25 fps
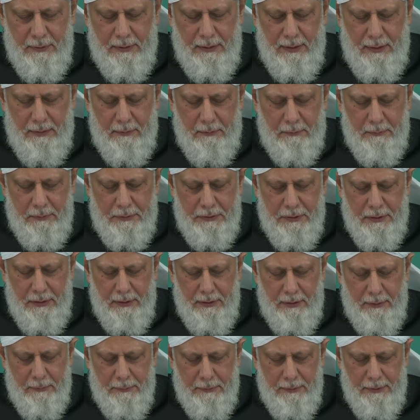In fact,
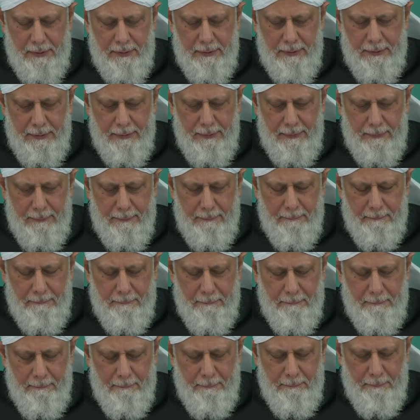they were eliminated
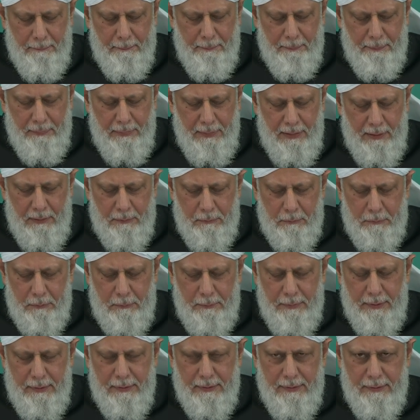in a manner
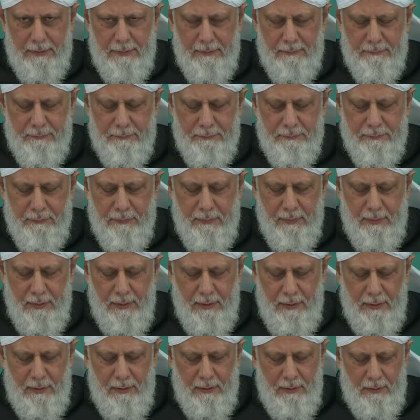that today
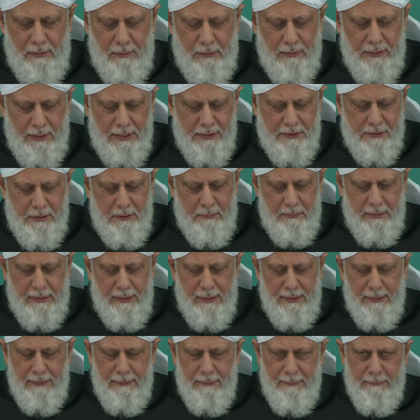their names have been
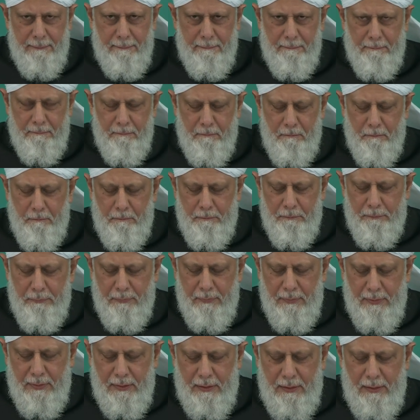forgotten.
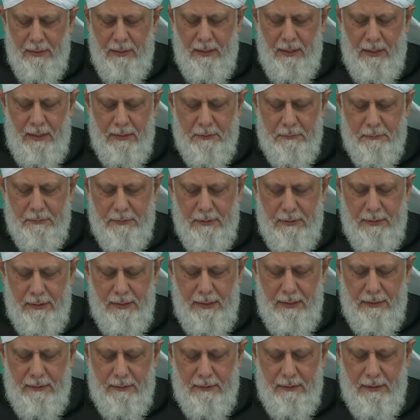And if their
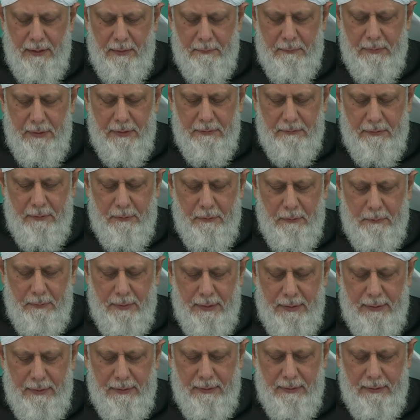names are recalled at all,
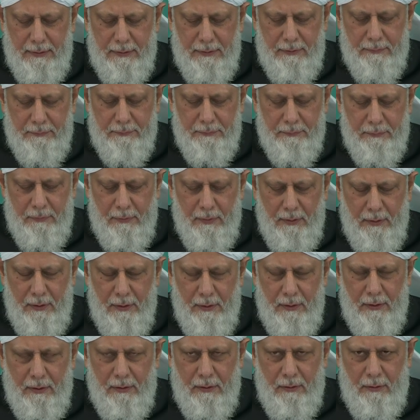then
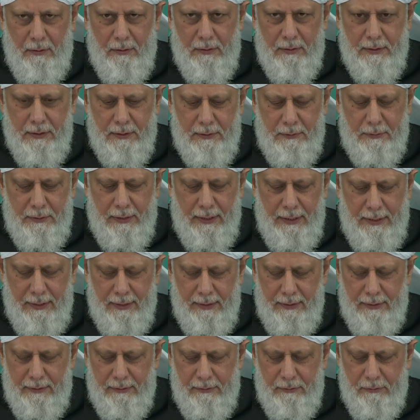affiliation to their
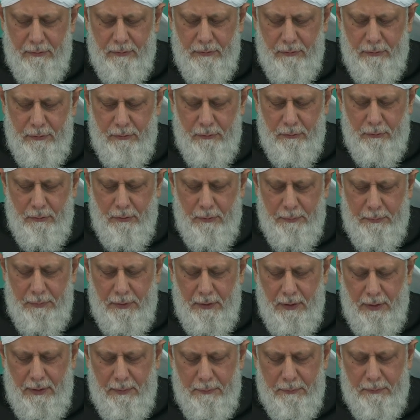name is not a means of
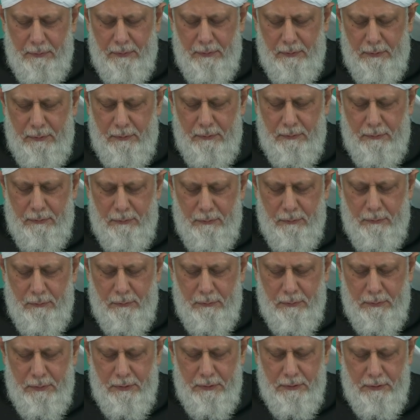pride,
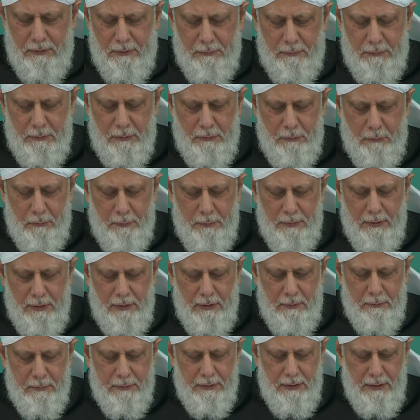but rather a means
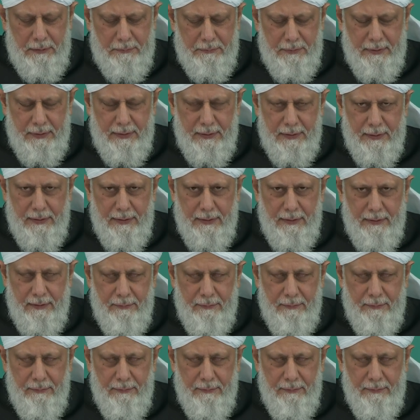of disgrace.